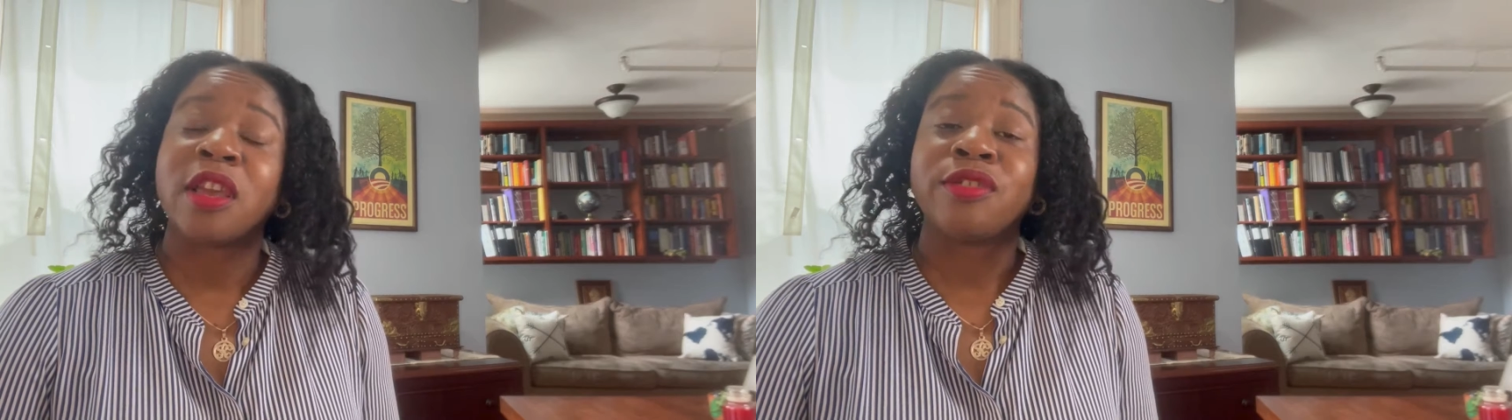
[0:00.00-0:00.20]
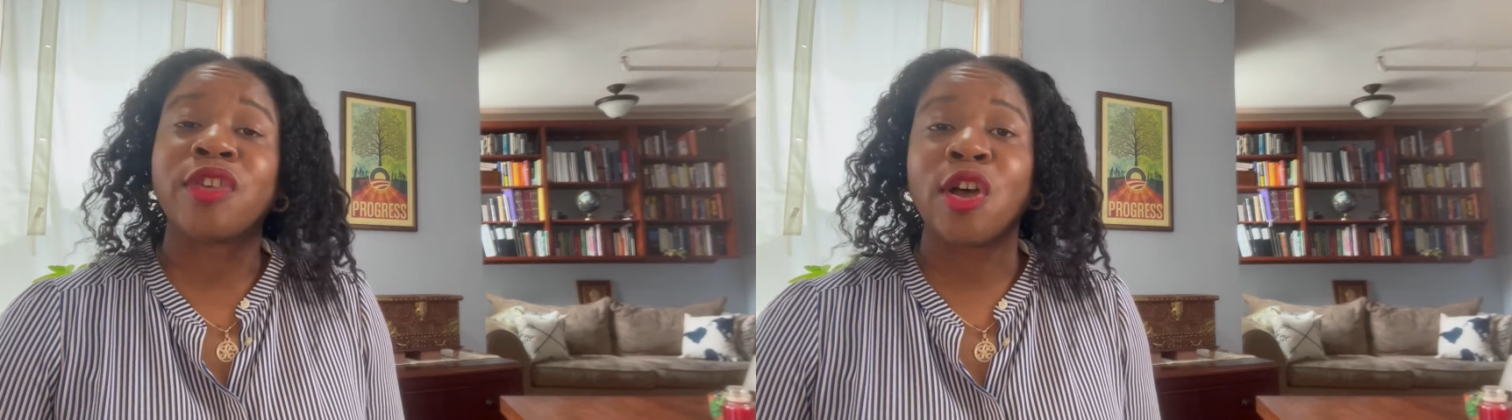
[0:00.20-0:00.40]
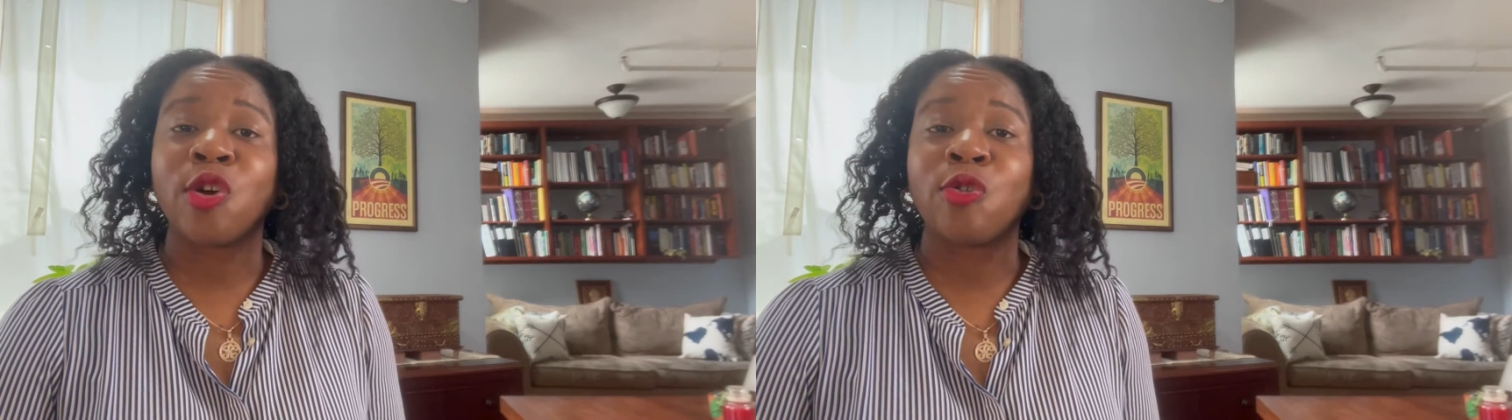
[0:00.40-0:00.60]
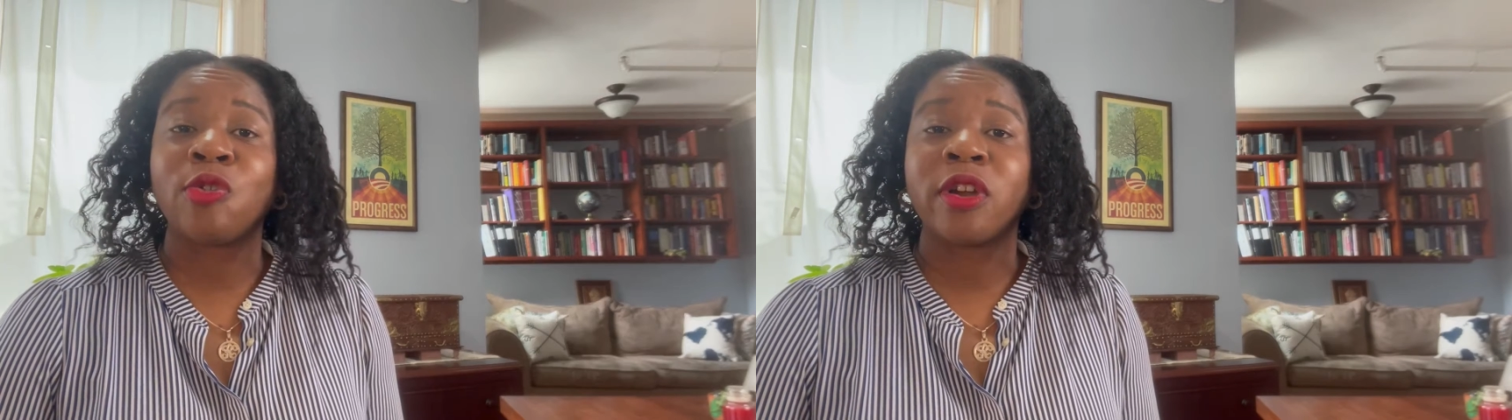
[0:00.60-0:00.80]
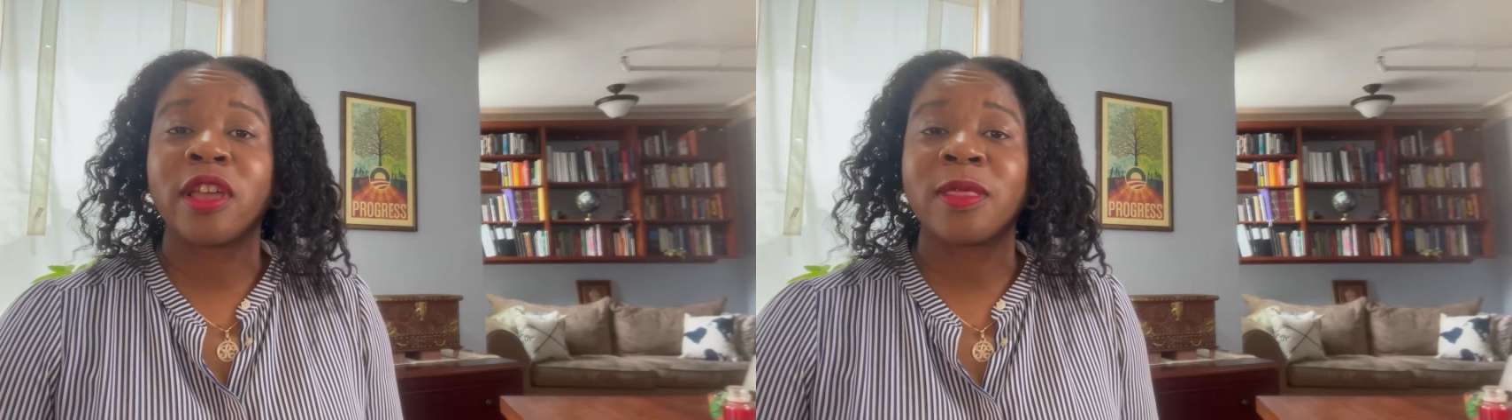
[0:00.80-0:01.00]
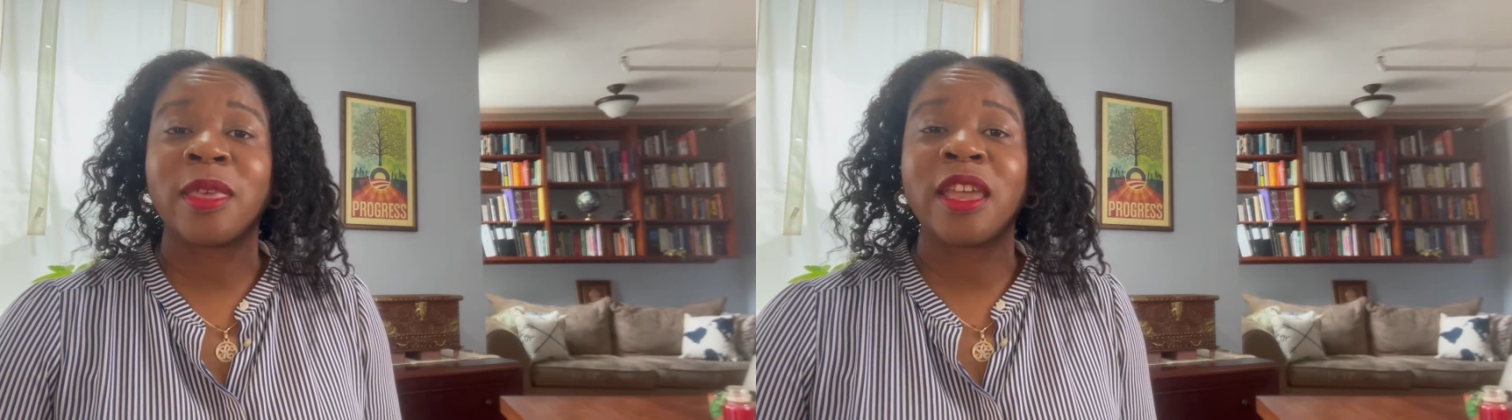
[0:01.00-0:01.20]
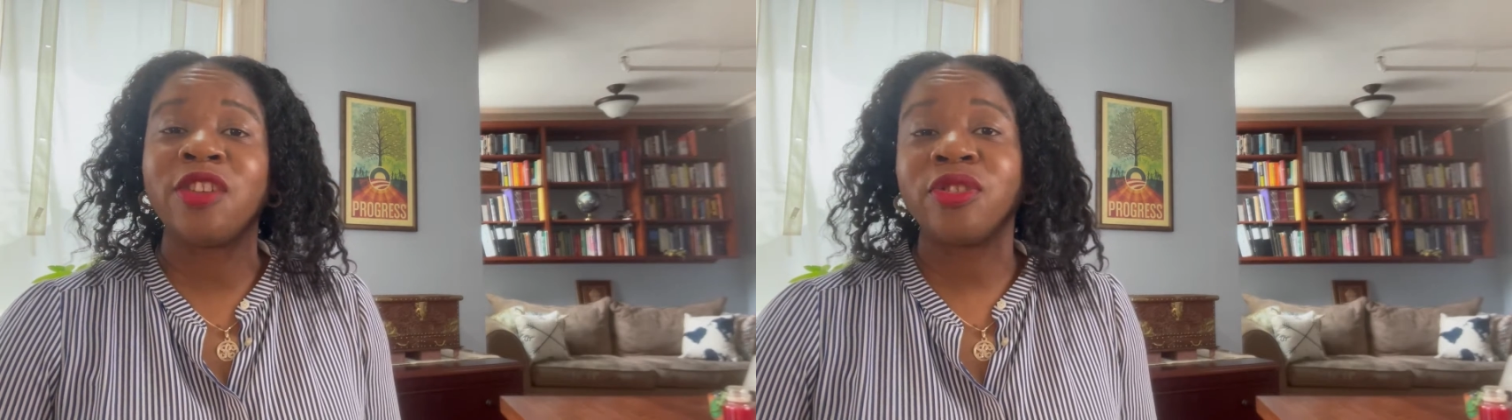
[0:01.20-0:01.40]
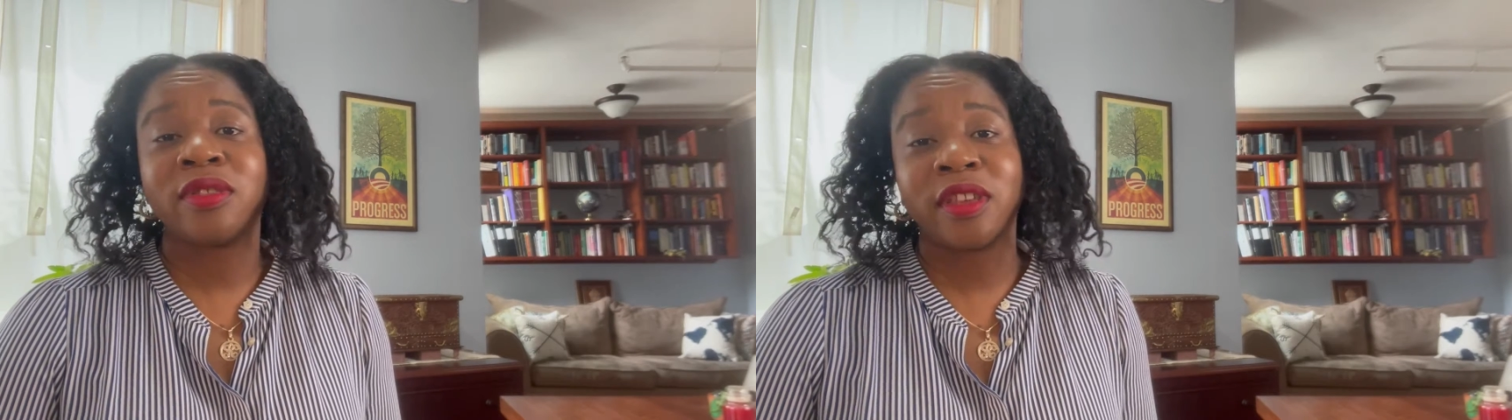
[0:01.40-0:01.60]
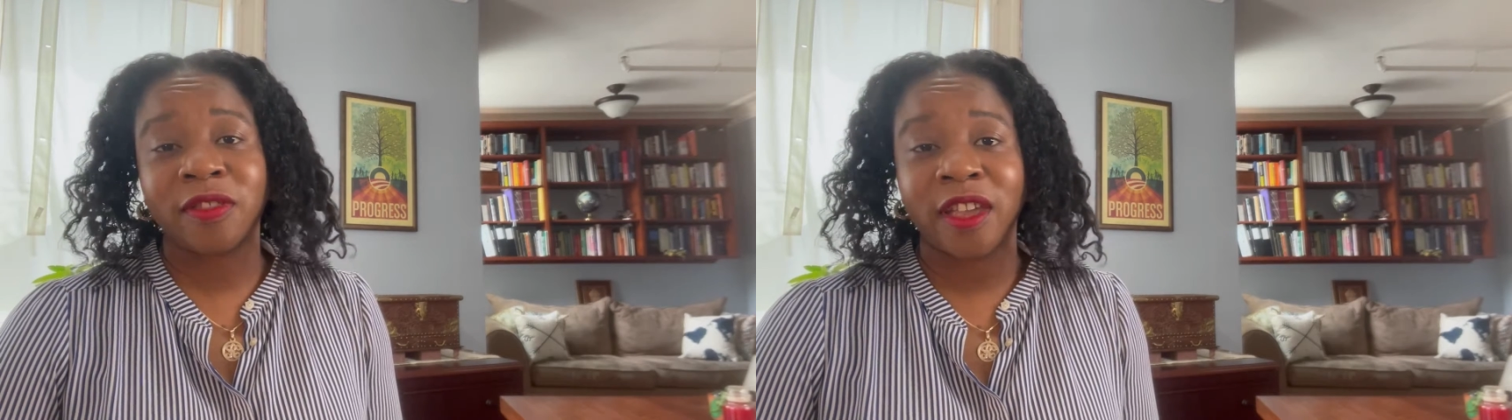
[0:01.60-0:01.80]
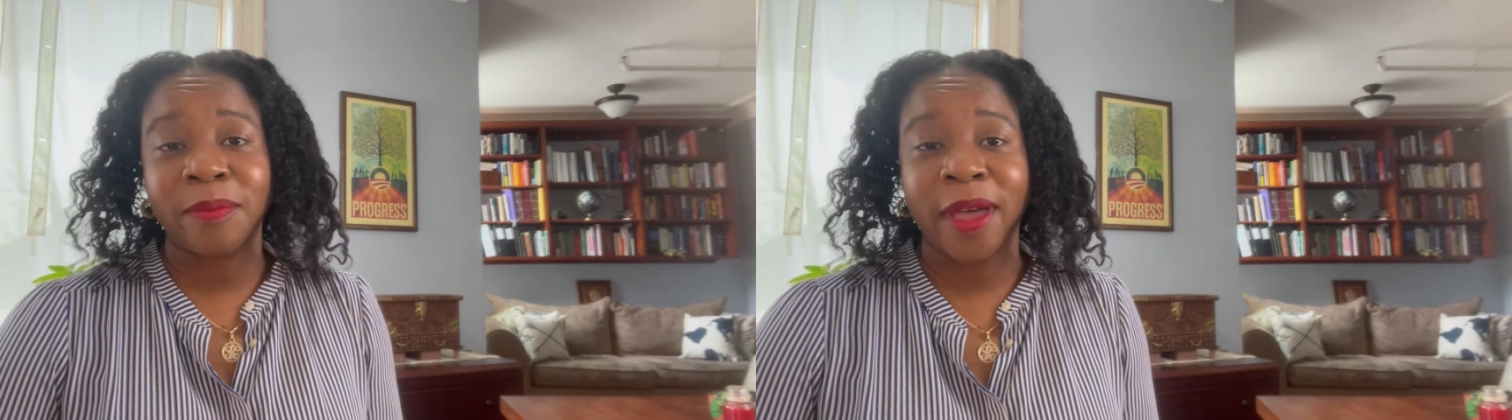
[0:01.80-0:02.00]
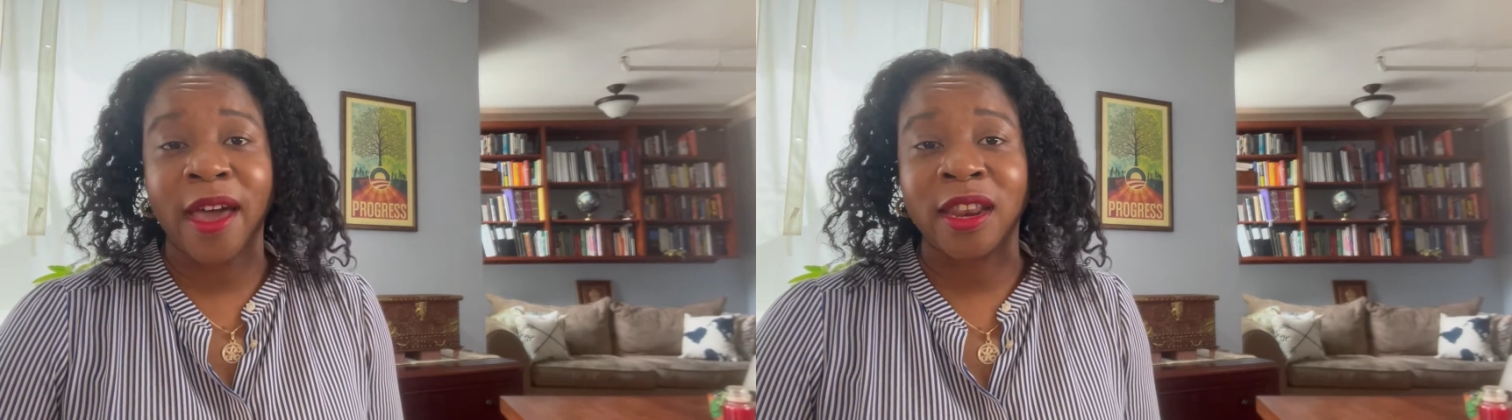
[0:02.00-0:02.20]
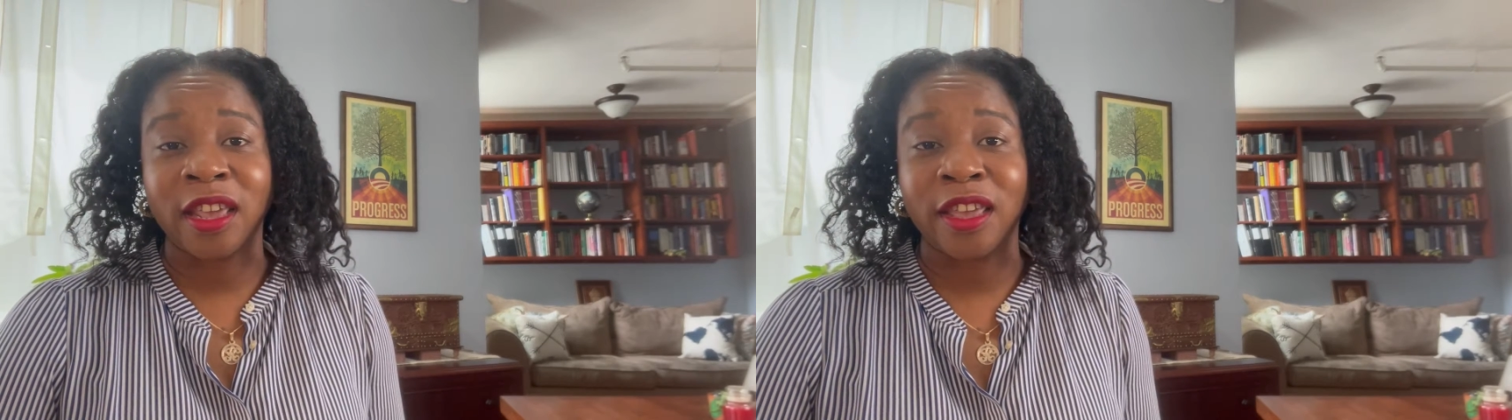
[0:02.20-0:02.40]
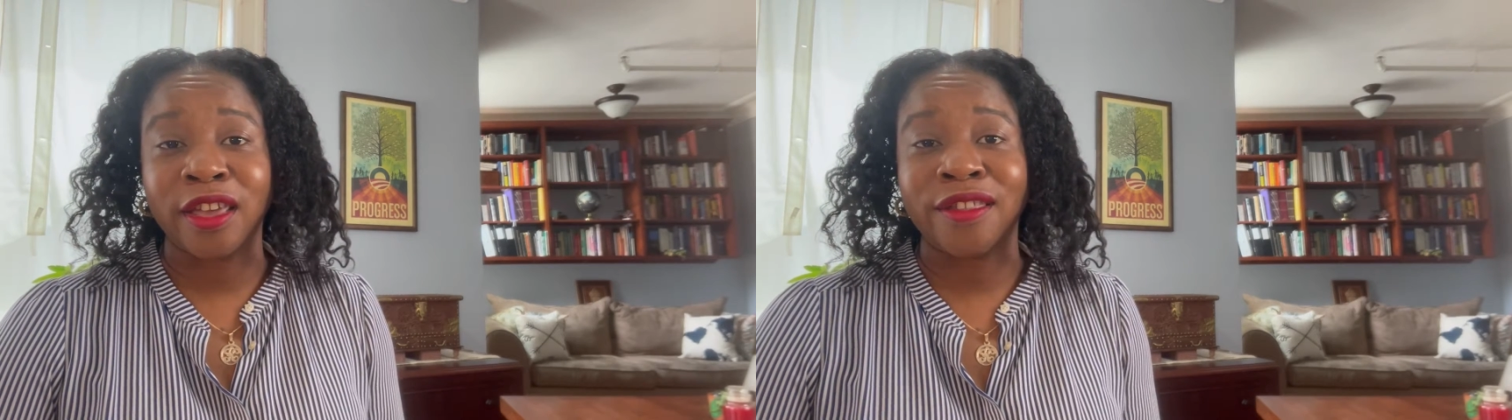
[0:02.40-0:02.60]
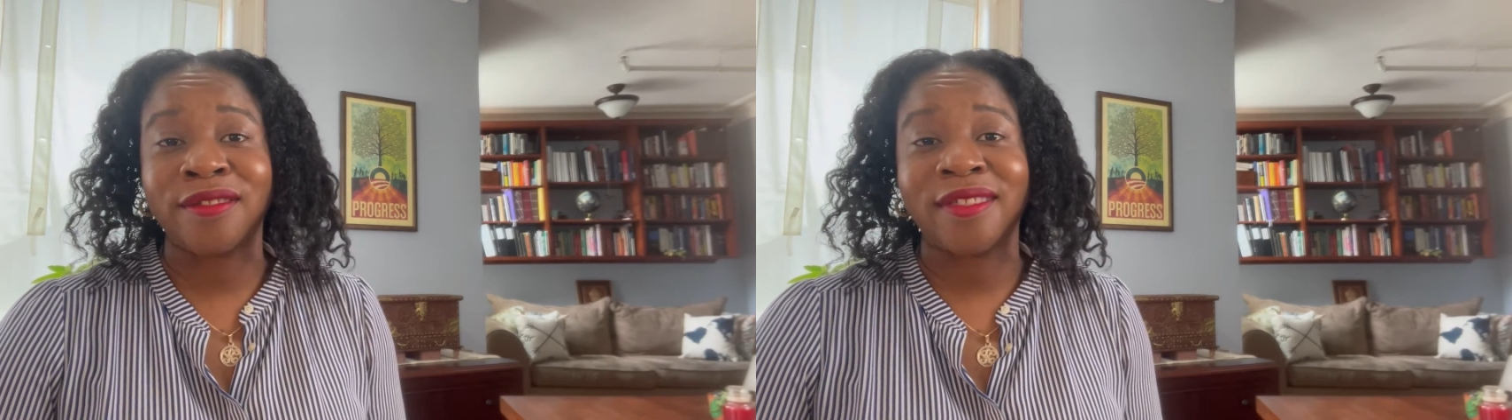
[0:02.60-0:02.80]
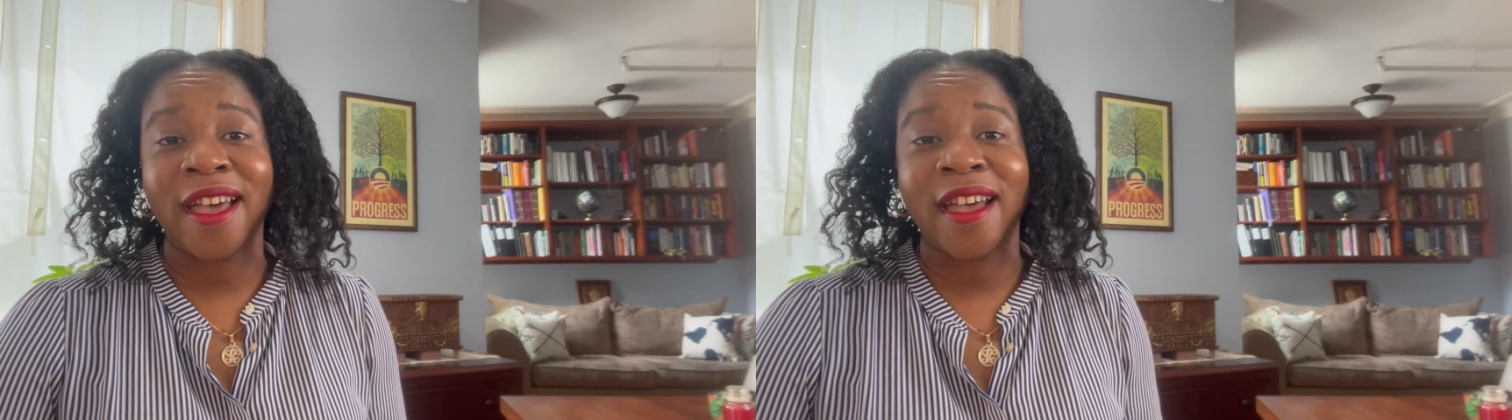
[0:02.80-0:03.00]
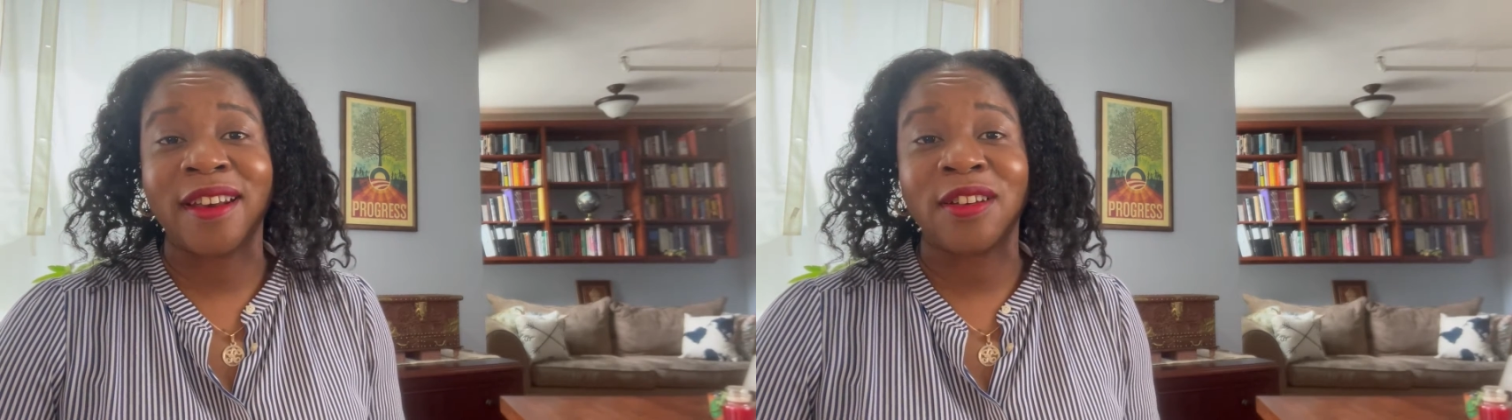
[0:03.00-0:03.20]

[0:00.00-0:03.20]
So the interesting thing about it is that